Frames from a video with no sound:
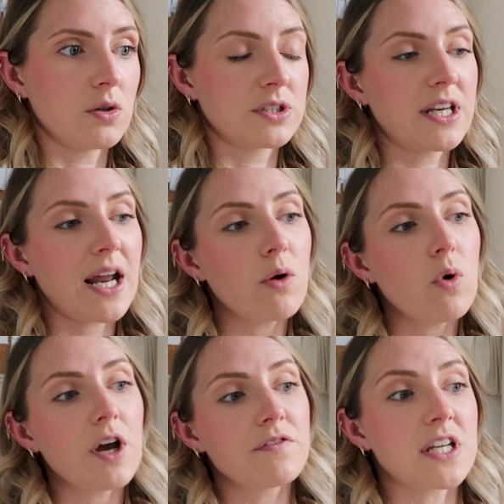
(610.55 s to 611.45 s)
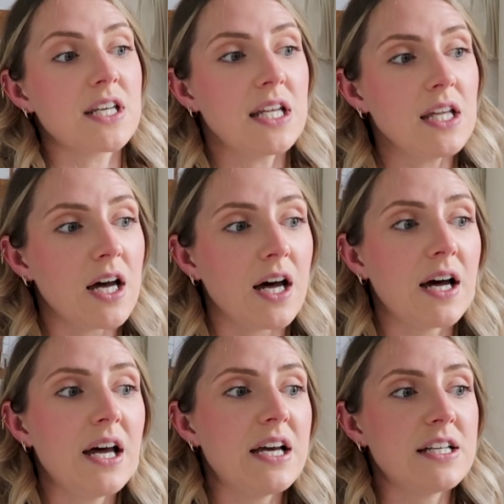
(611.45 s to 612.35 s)
So now what I've done here
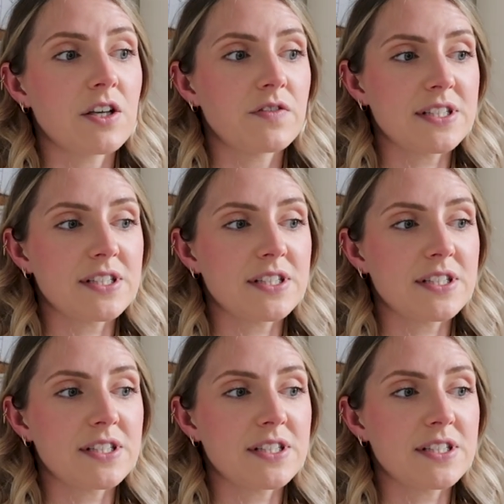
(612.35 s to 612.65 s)
is I've